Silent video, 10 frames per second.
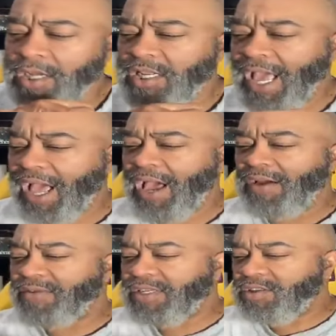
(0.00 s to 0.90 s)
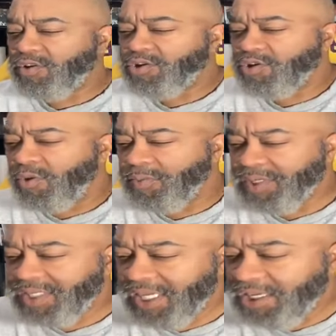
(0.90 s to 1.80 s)
to have a surgical
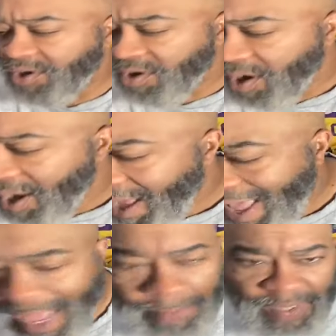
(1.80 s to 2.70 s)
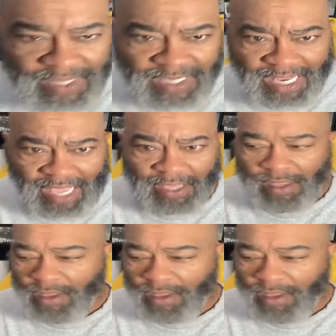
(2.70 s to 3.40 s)
procedure happen today.